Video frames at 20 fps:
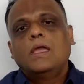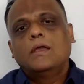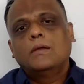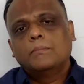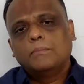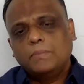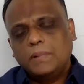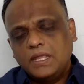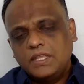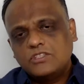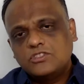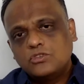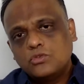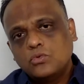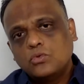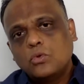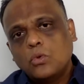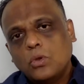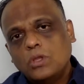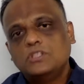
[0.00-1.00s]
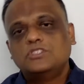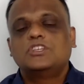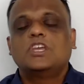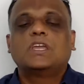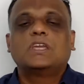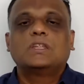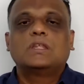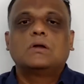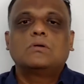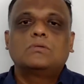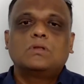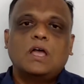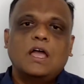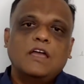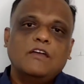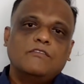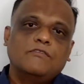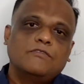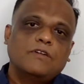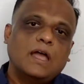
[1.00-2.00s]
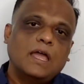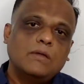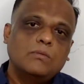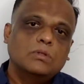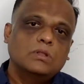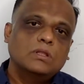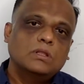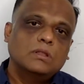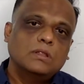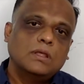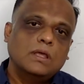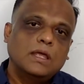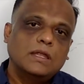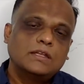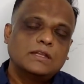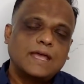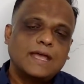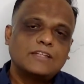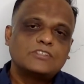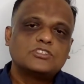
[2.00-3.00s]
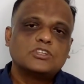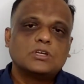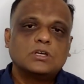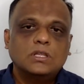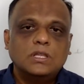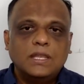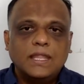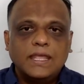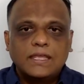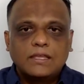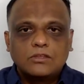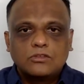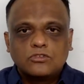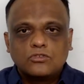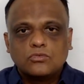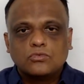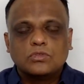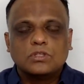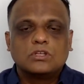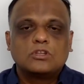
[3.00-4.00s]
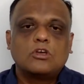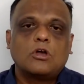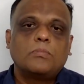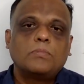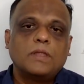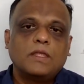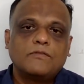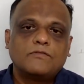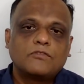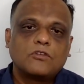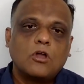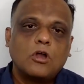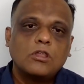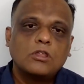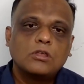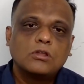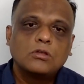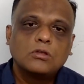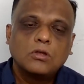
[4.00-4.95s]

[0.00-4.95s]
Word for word: Please do go and check it out. I've, I will attach a link to the top left corner